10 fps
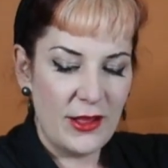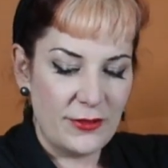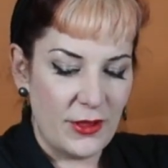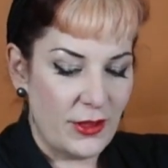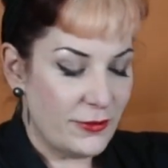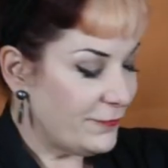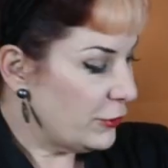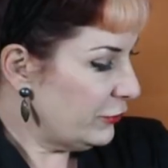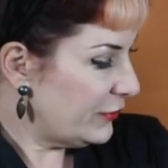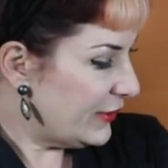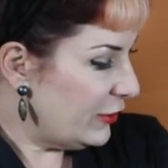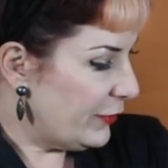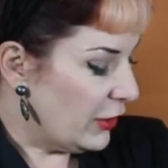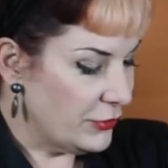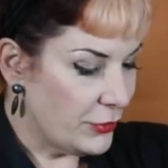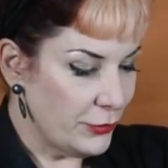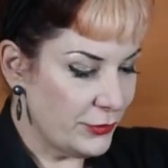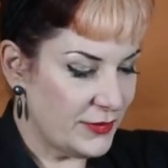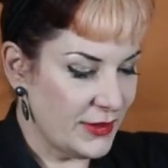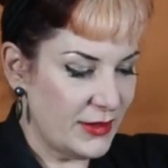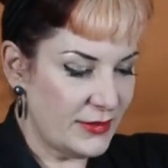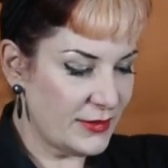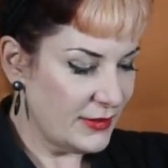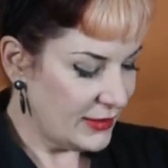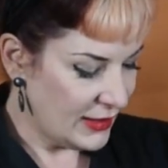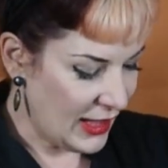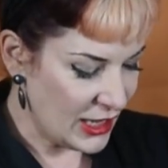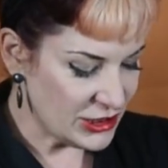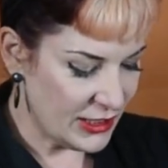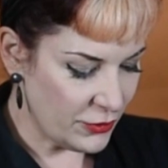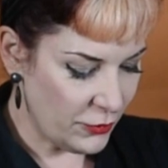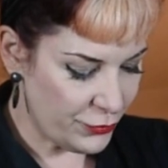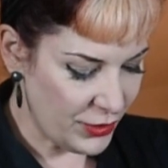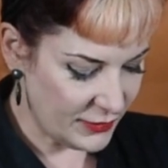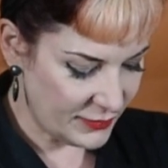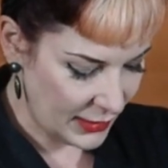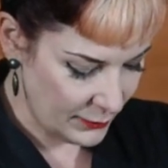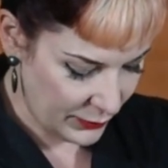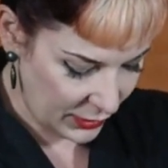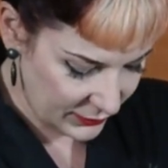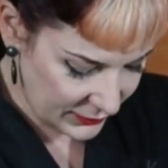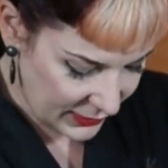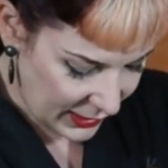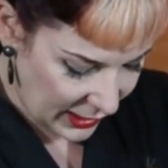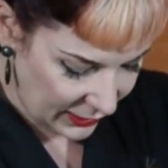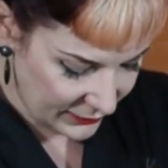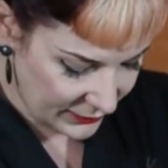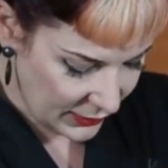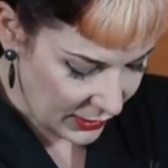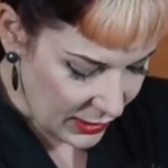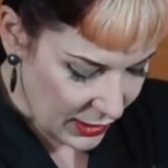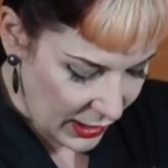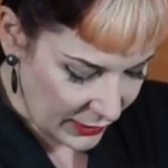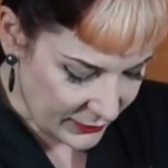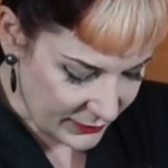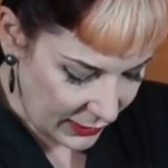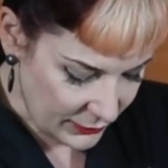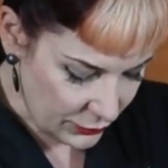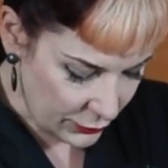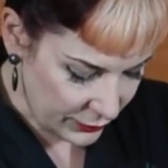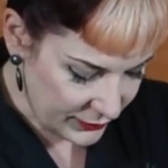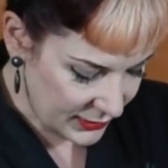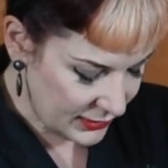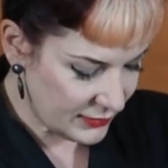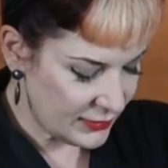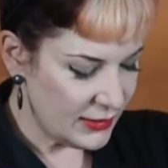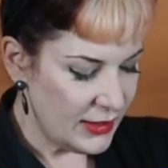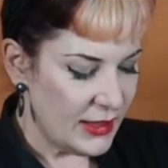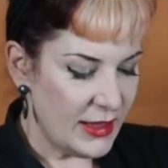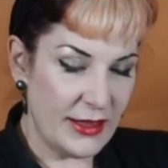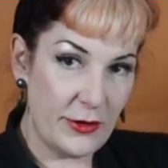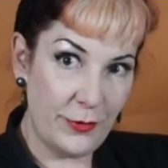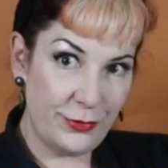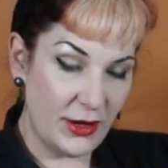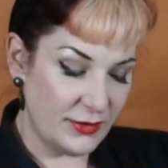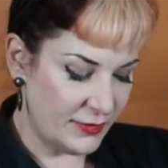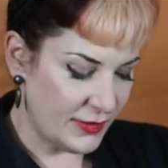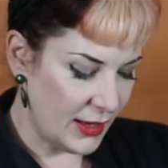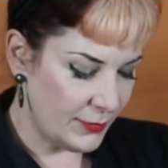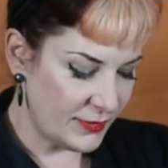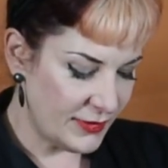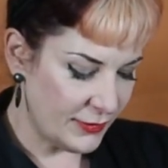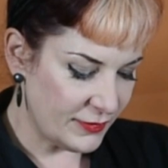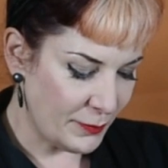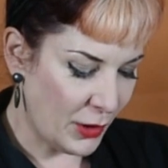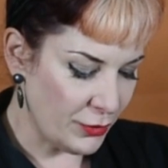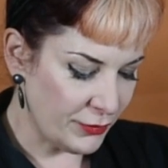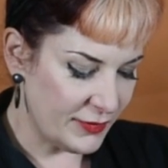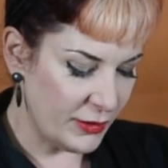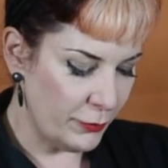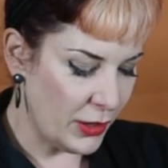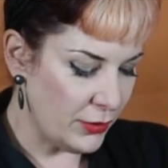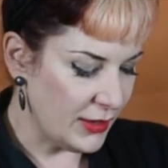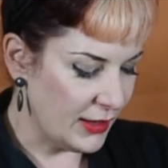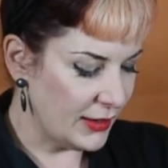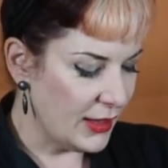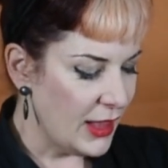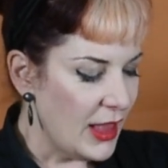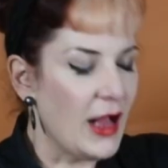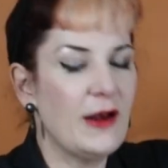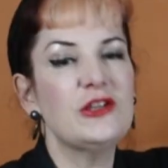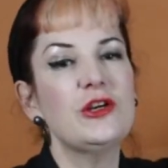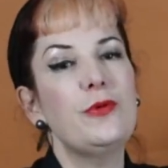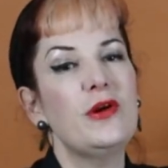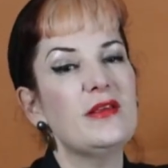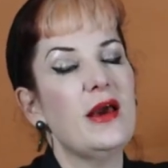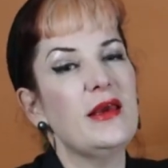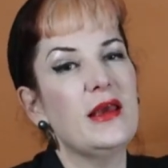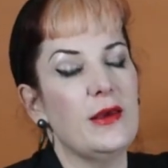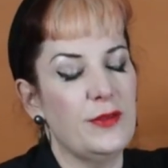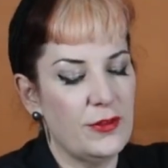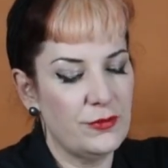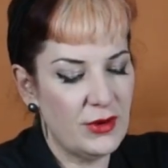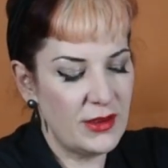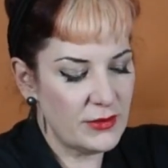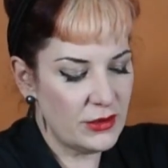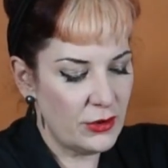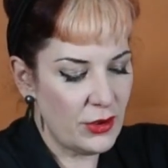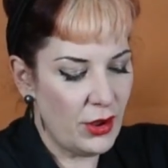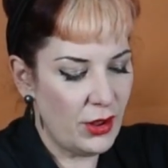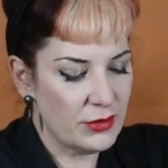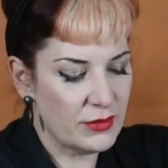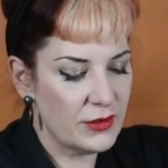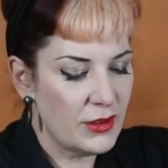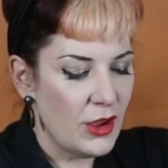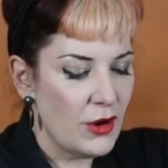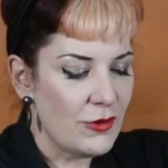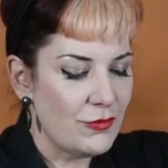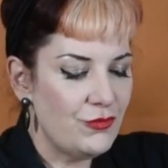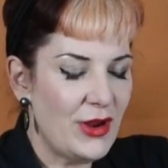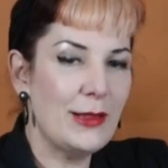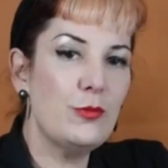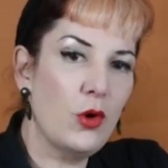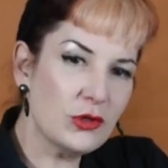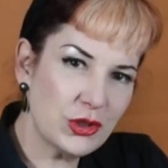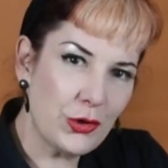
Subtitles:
the full steel-boned corset. It actually incorporates the same busk as a standard corset. It incorporates the same spiral steel boning. And I should point out here that the reason you can't really wash